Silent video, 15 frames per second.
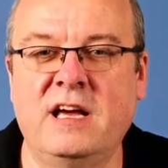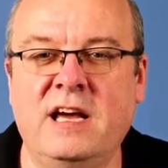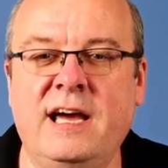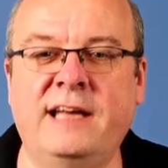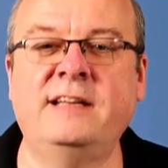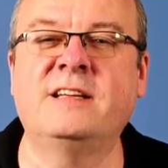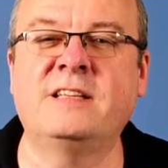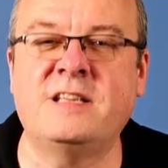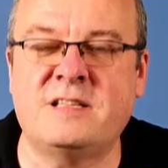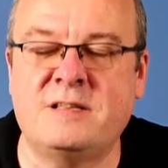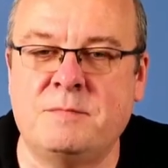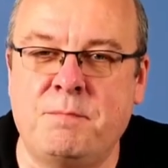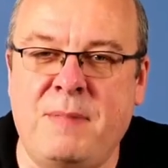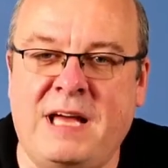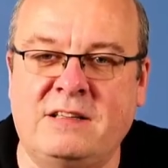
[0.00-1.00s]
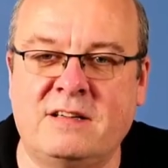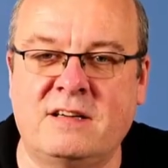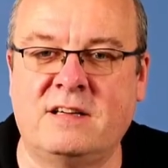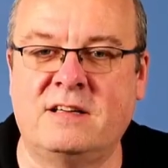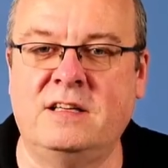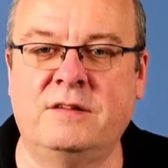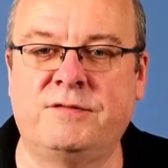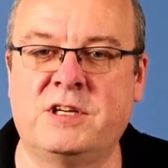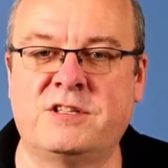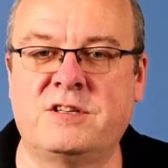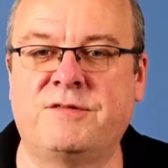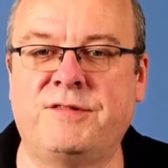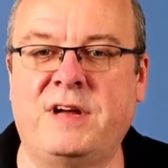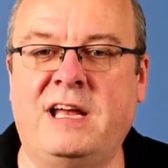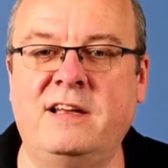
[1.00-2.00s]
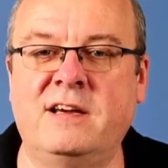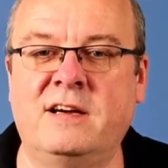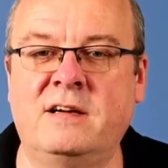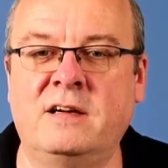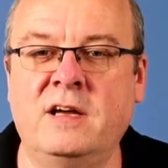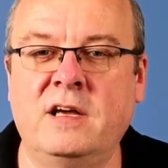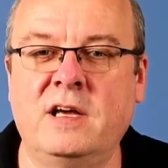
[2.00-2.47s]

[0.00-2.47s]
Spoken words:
And it doesn't matter if there's a failure,